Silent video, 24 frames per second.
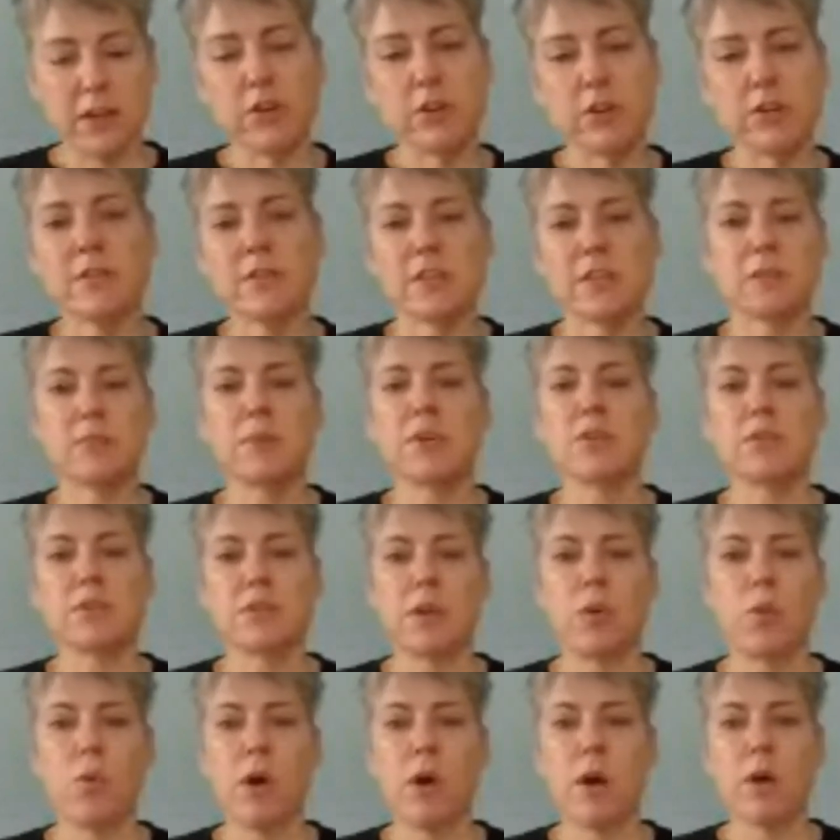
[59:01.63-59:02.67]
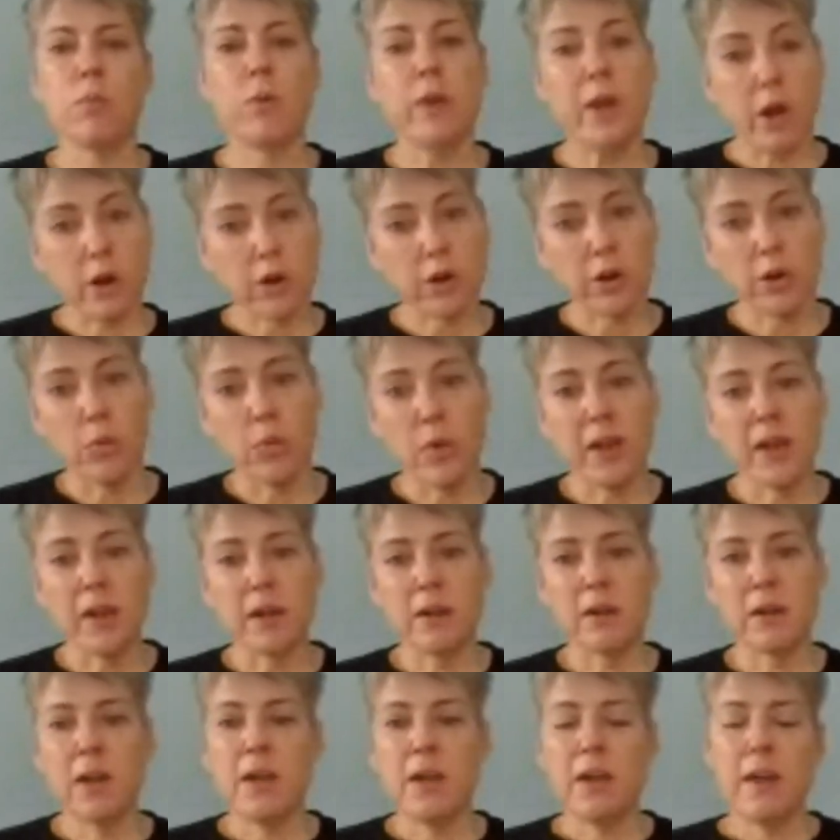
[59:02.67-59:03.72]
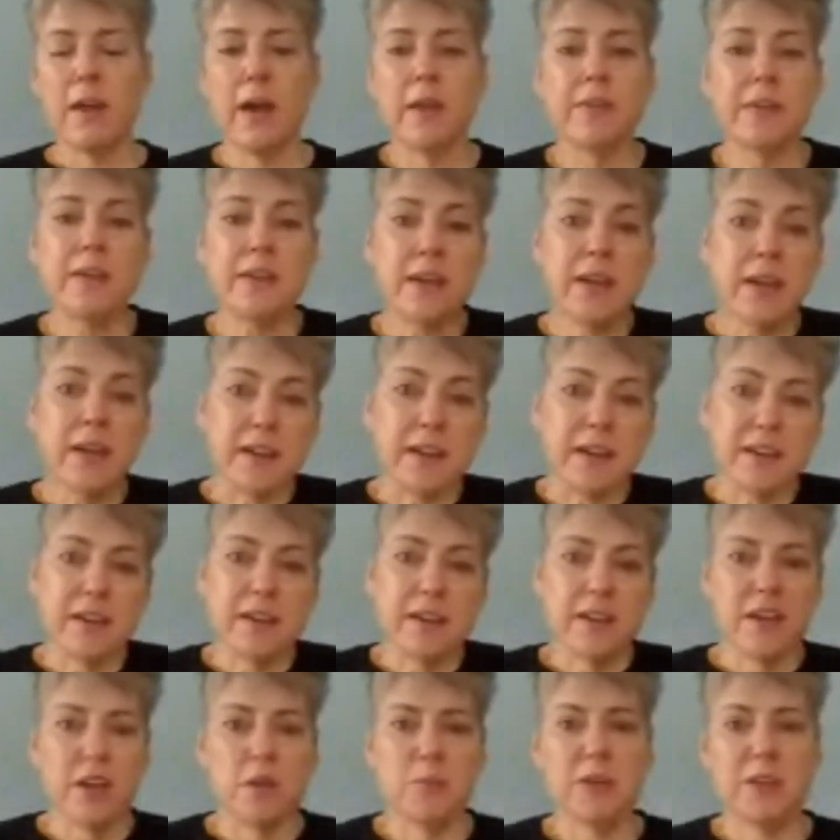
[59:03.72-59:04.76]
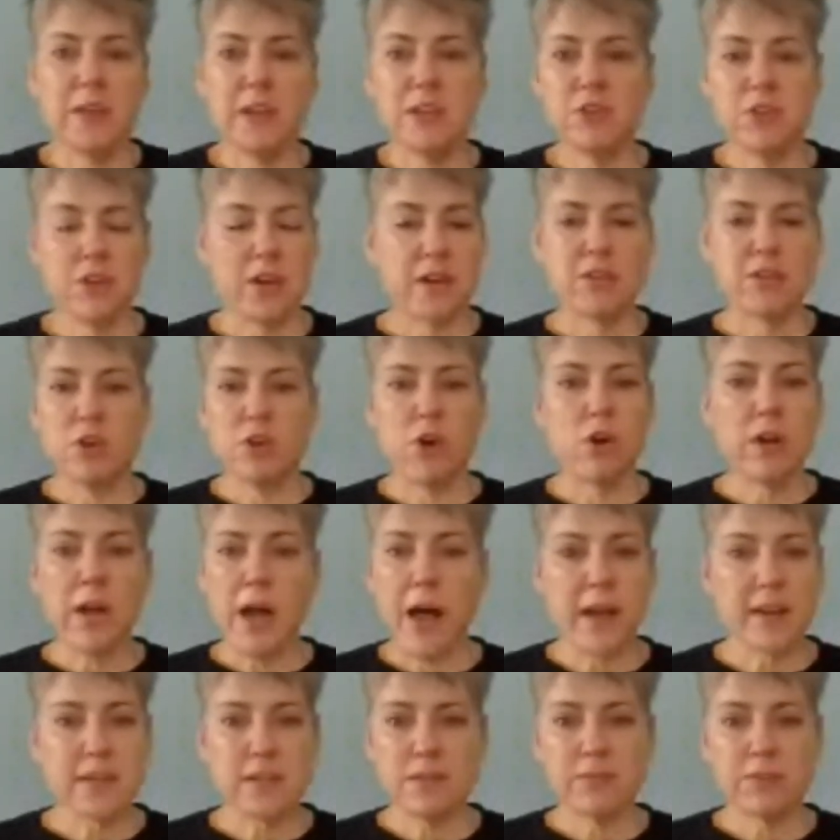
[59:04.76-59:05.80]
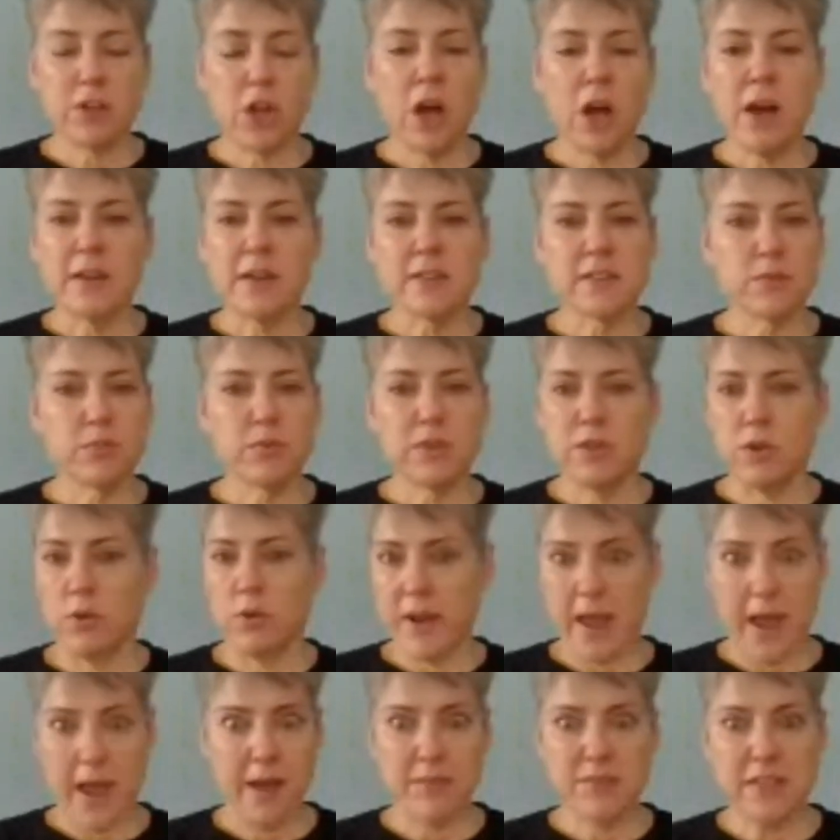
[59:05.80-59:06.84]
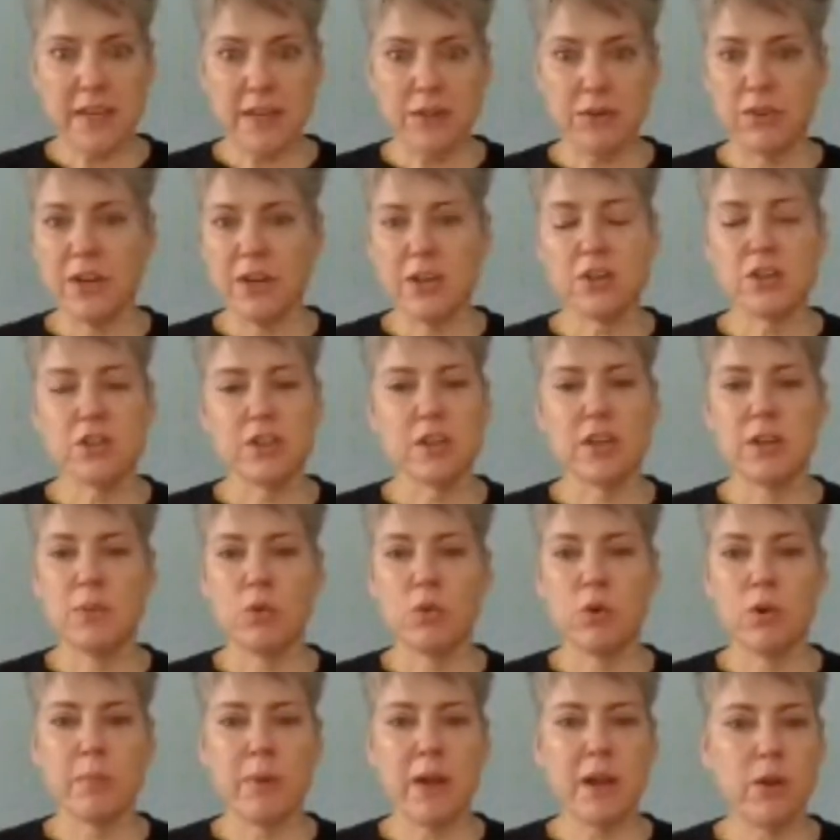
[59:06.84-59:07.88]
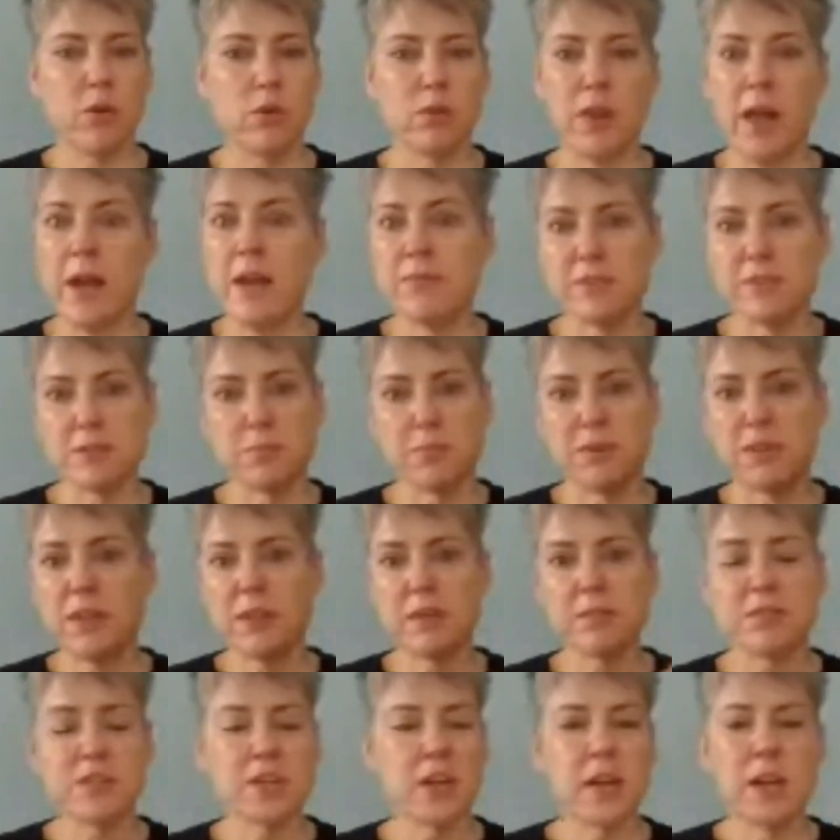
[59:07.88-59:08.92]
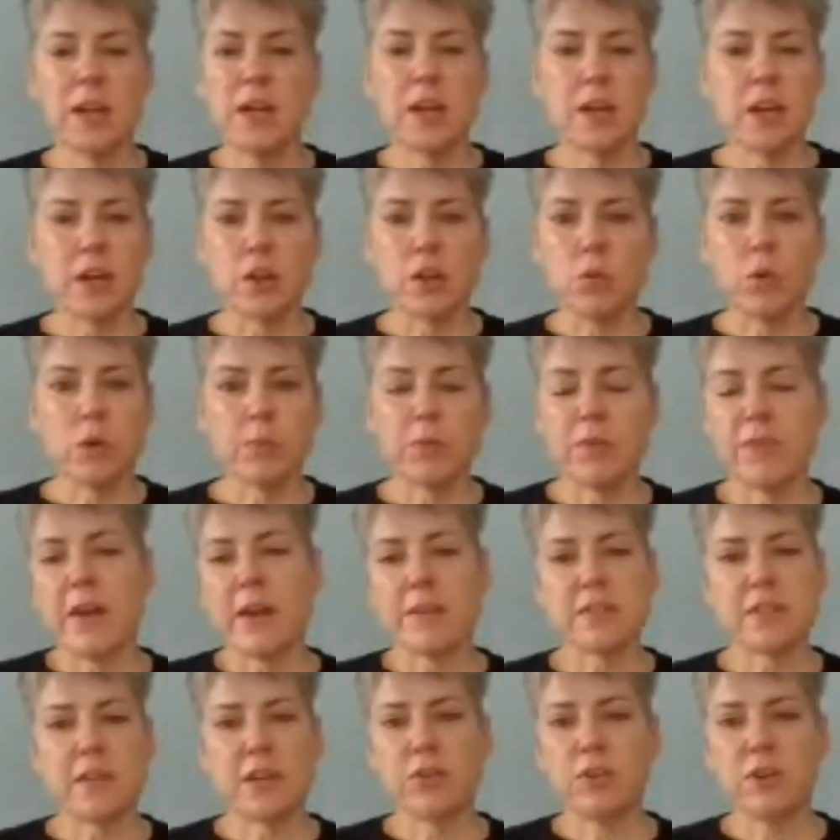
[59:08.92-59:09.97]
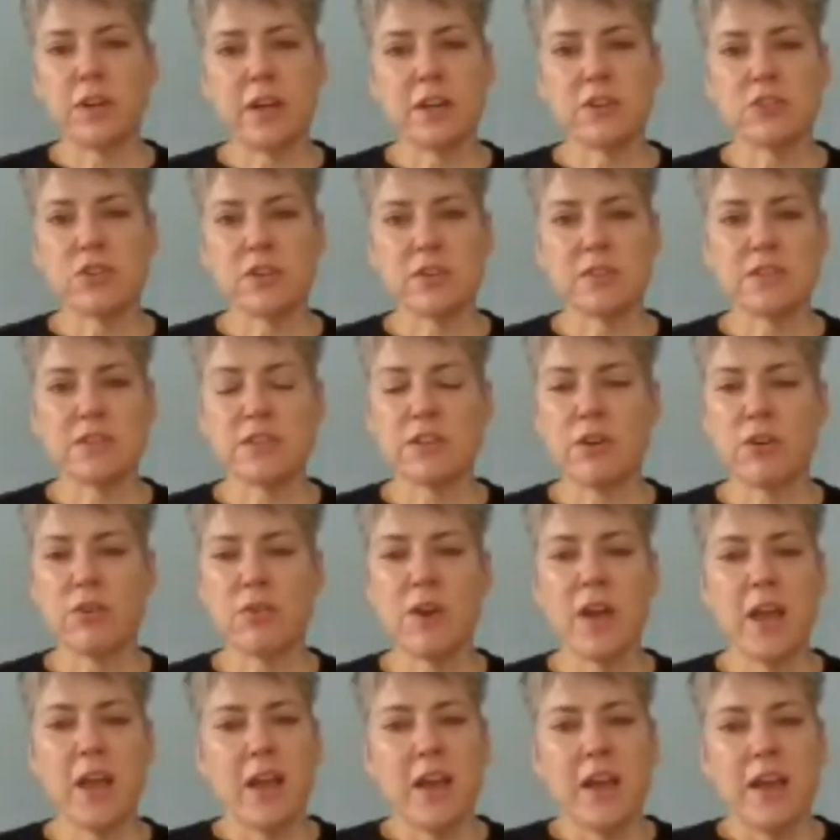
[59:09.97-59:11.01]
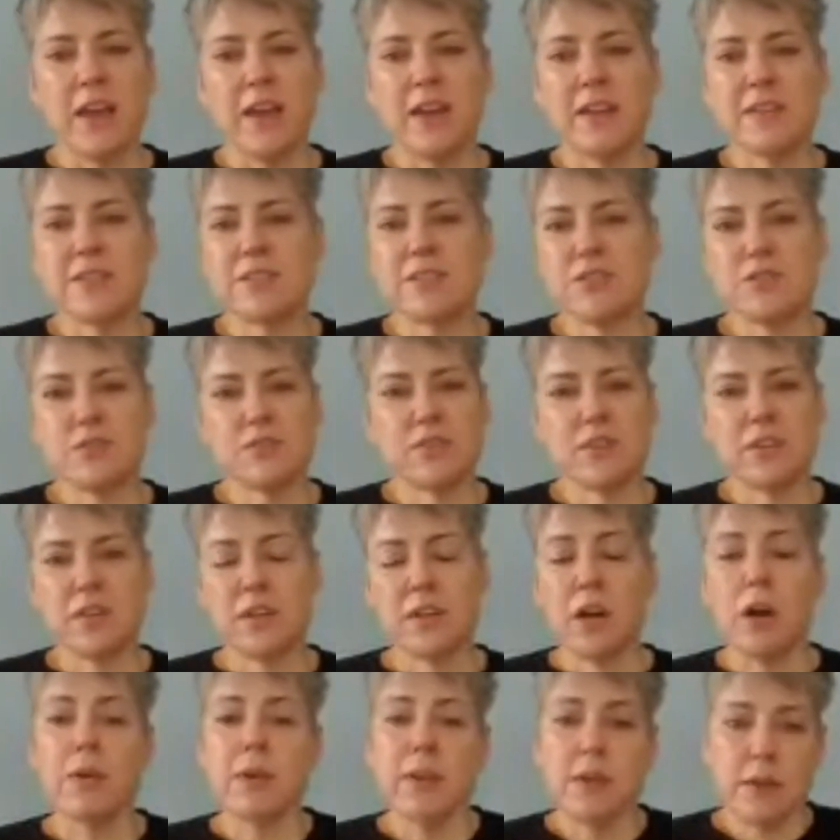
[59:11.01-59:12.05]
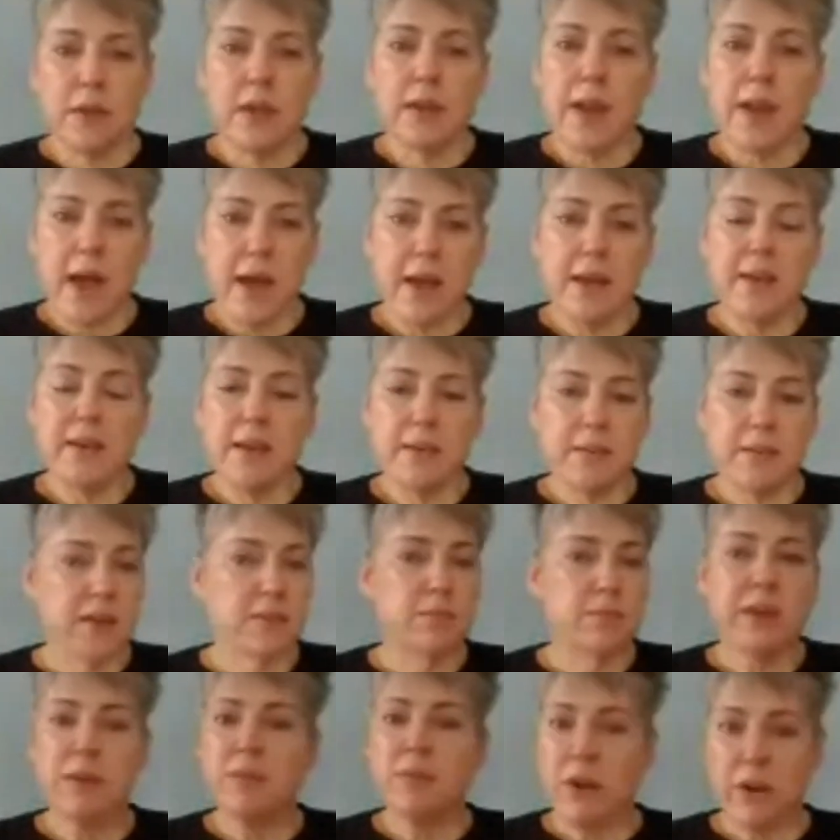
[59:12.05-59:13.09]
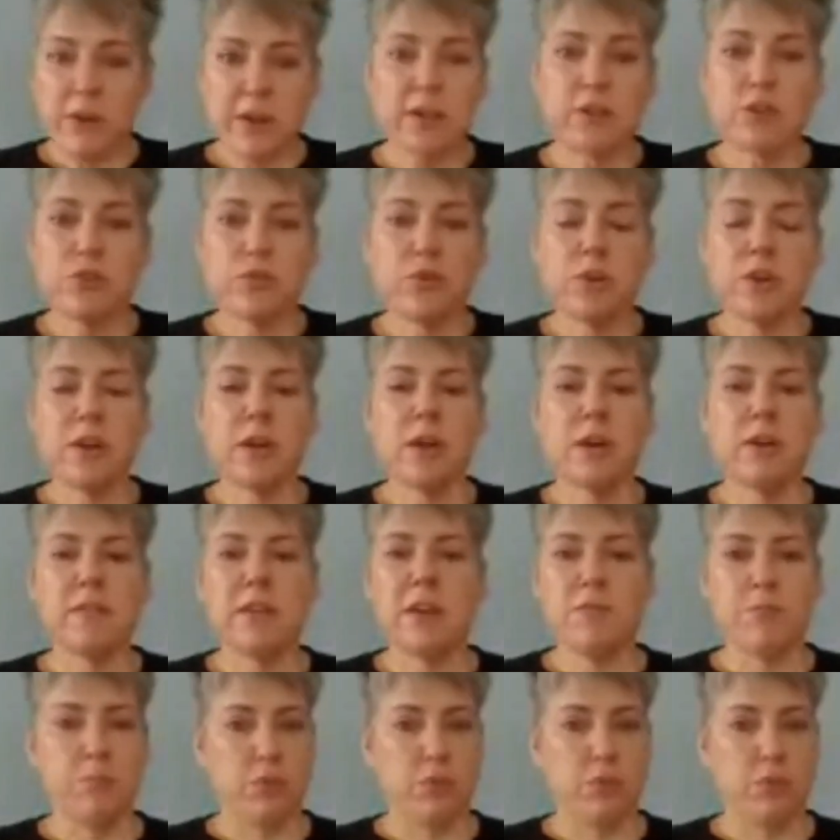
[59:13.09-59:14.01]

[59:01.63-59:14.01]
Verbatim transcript: They can hurt us as much as they want. We are going to win. And they did. I mean, they changed all kinds of laws that we don't have segregation anymore. My whole life has been lived in a world without segregation. So it's, you know, it, it, it can be very extraordinary.